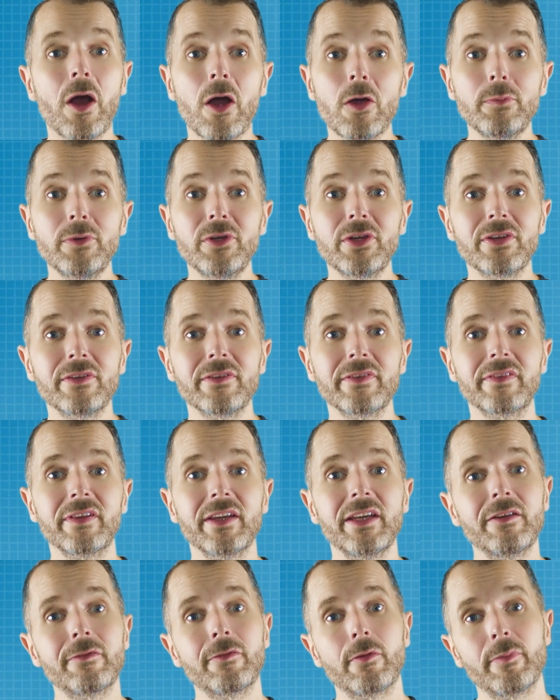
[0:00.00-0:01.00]
I hope you can
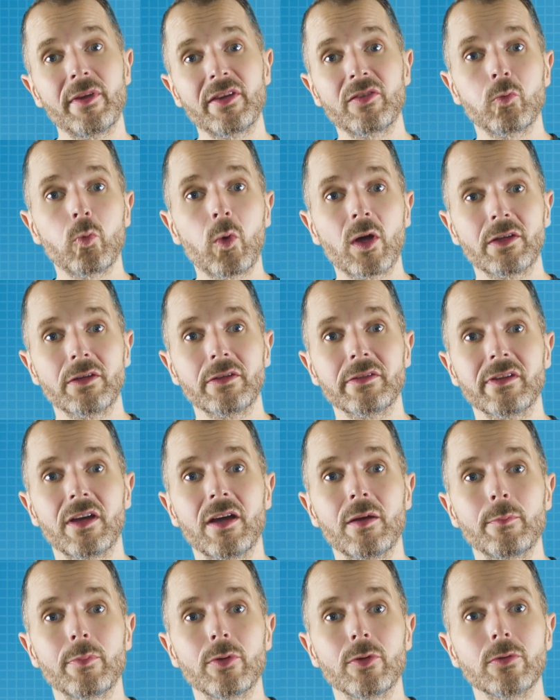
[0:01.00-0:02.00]
see from this one
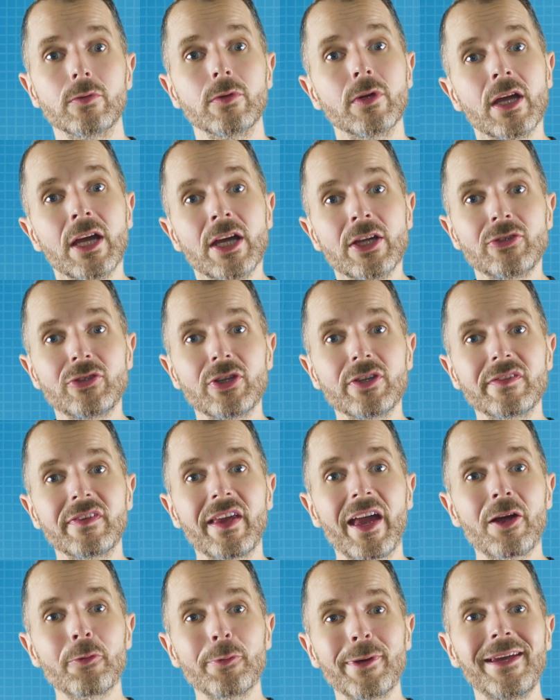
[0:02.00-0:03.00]
example just
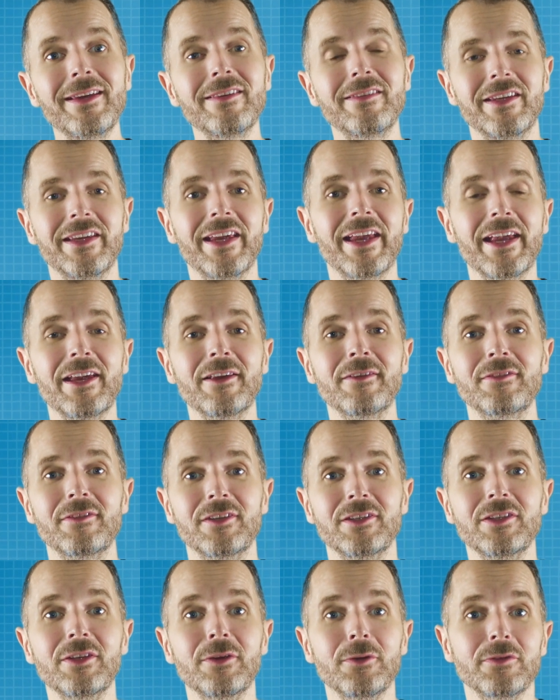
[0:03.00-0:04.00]
how easy it is
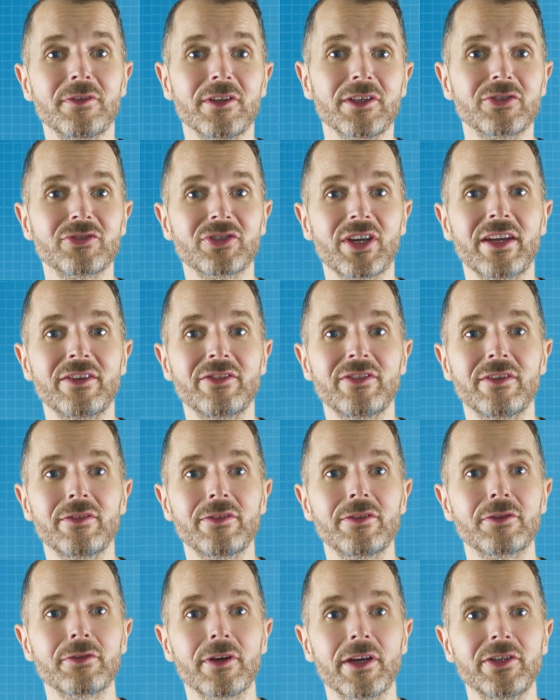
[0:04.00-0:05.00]
to use exchange
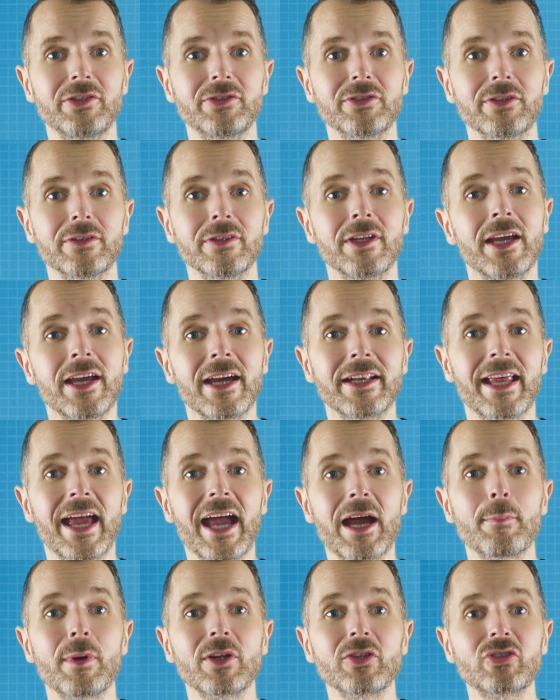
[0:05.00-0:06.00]
integration and
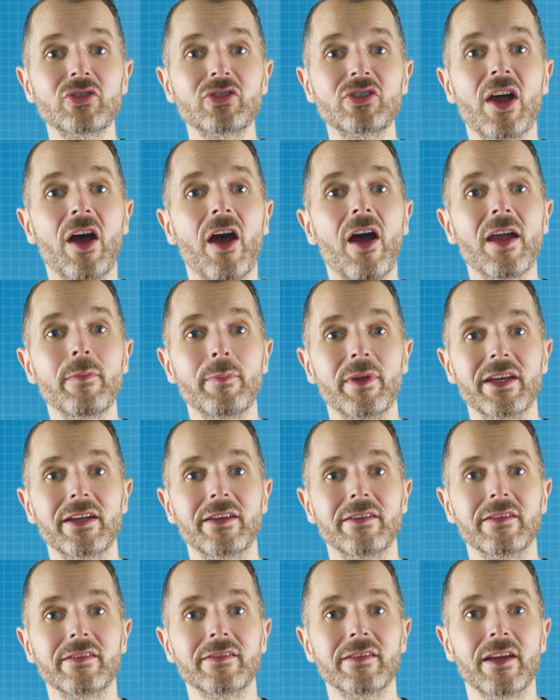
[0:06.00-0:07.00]
how much time it
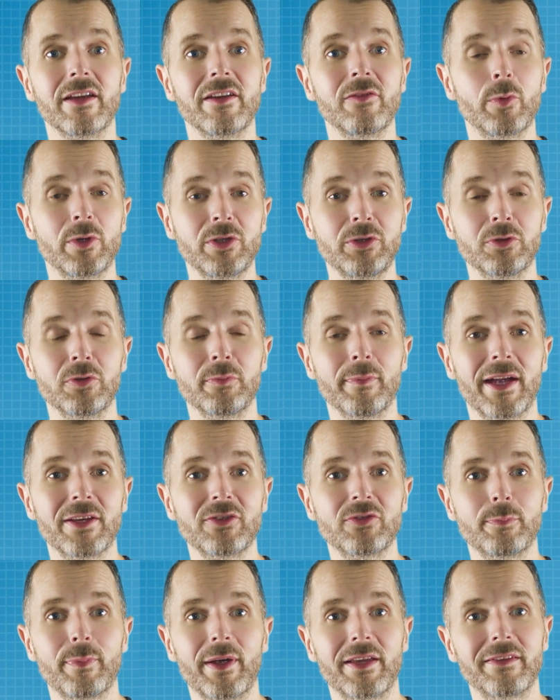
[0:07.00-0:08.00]
can save when you're match